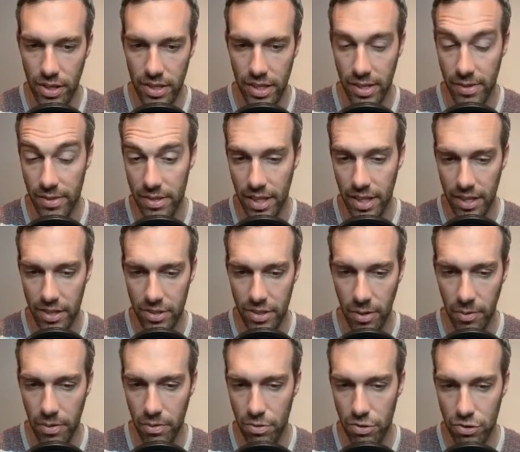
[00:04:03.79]
They
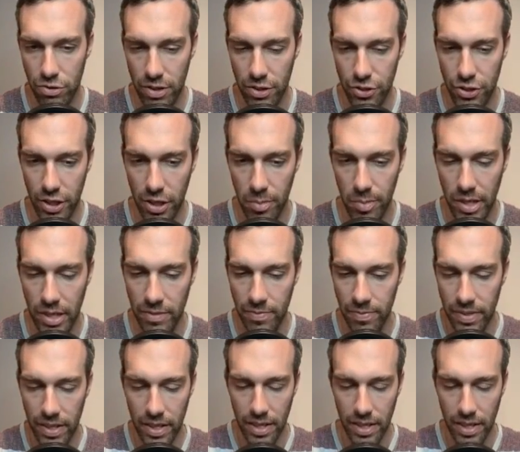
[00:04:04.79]
go straight Shadow Ball.